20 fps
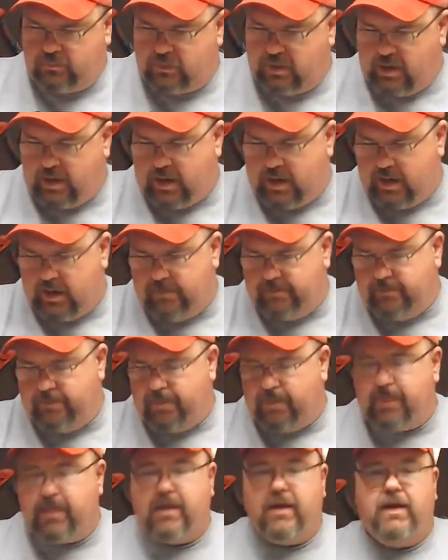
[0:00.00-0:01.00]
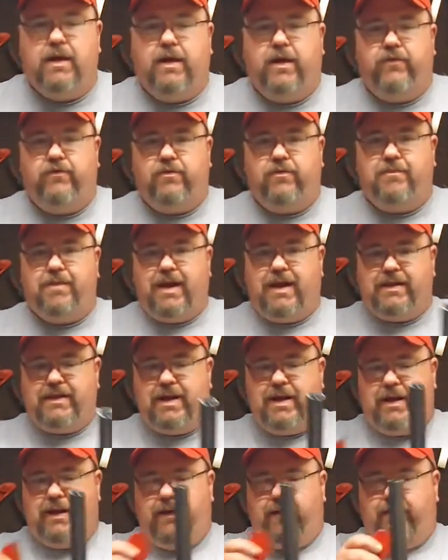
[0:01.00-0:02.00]
Um, is it
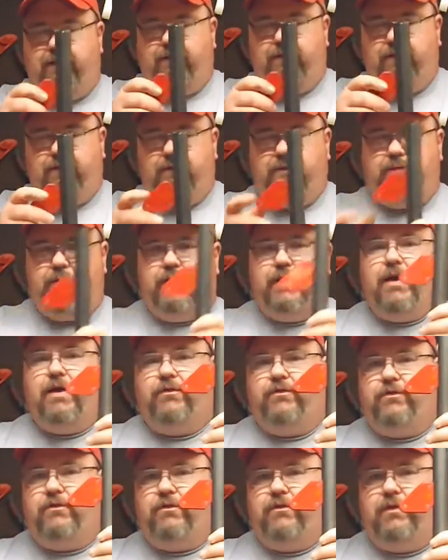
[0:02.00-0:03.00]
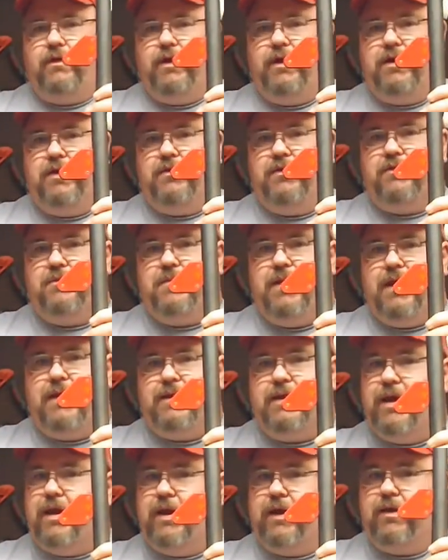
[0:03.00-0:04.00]
magnetic? Yes, it is
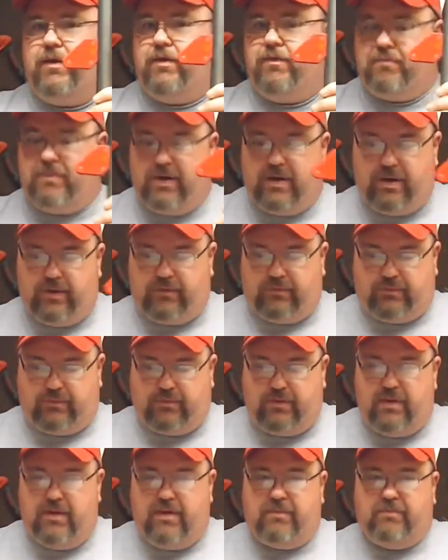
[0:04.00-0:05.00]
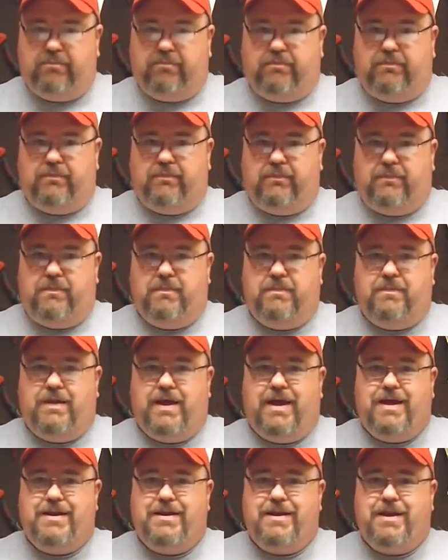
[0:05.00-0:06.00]
magnetic. I mean, it's
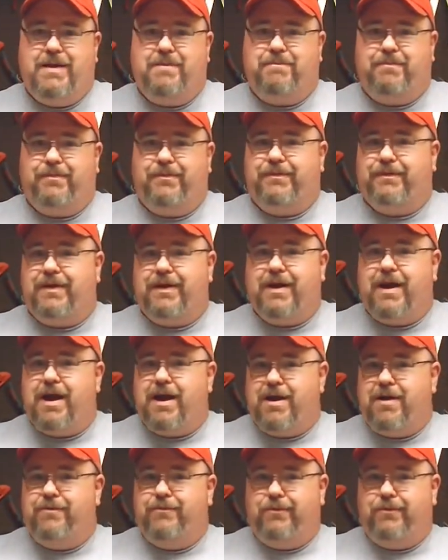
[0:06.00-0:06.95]
98% iron.